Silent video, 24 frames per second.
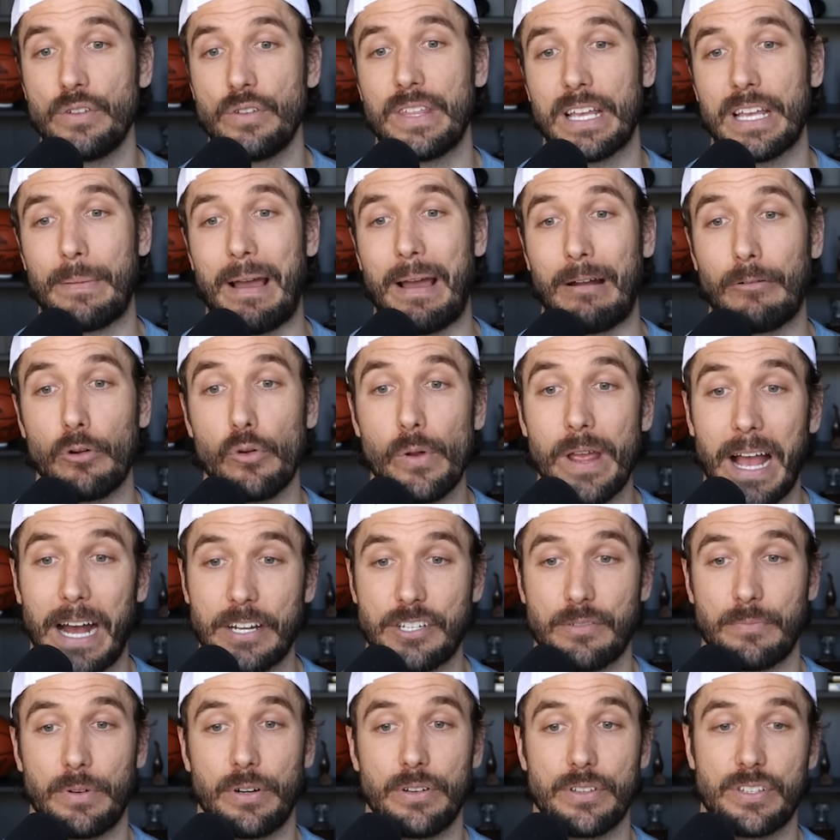you think about Rui
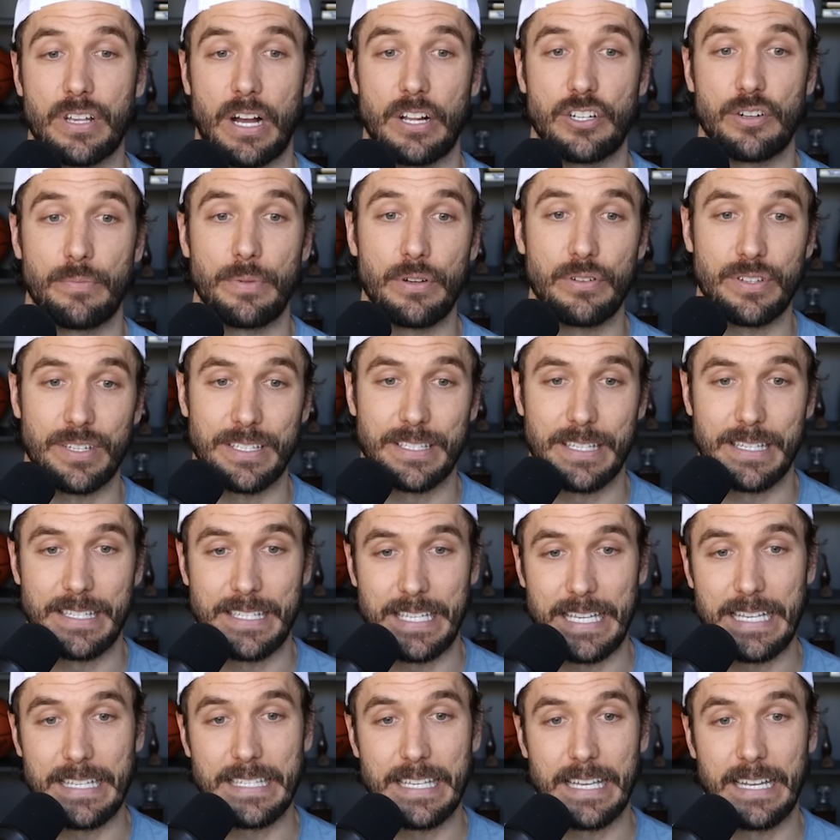Hachimura's contributions this
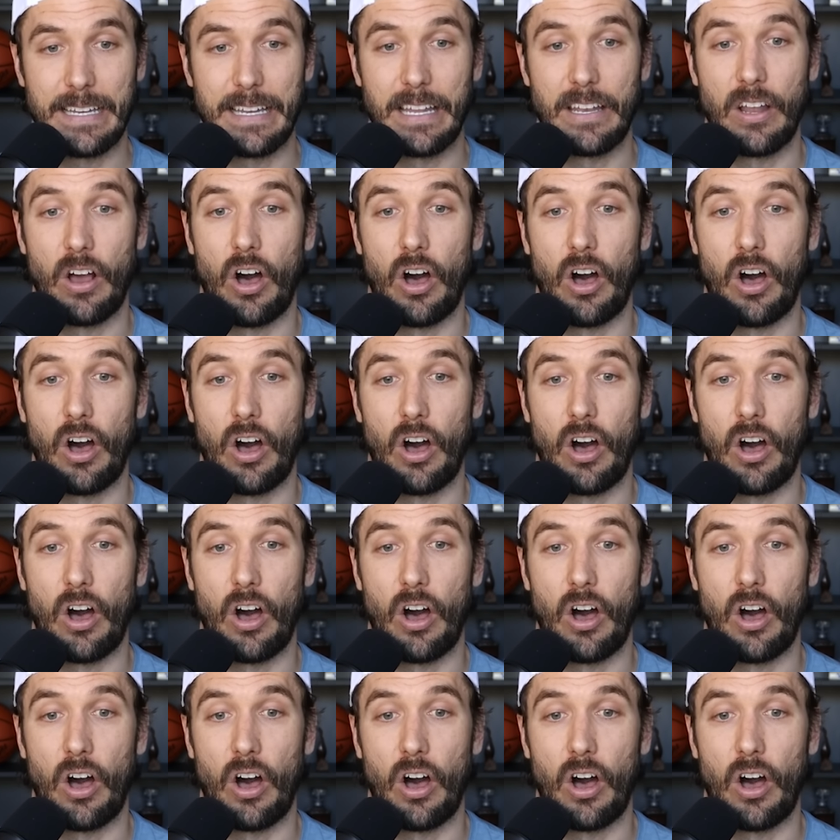season?